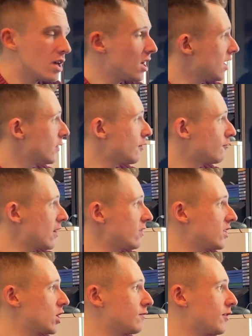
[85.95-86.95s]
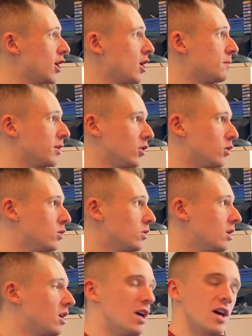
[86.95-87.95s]
The fronted adverbial
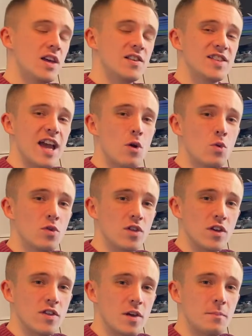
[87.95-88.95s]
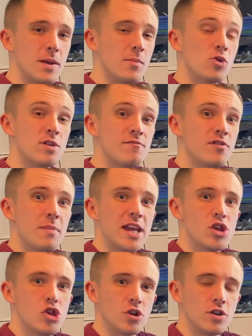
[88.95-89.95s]
tells us a bit more
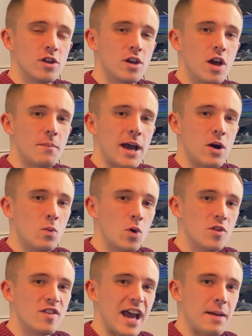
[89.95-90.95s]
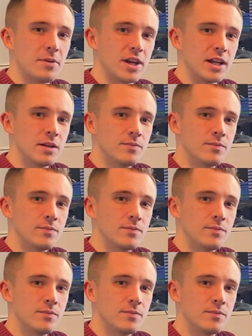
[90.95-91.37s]
information about what's happening.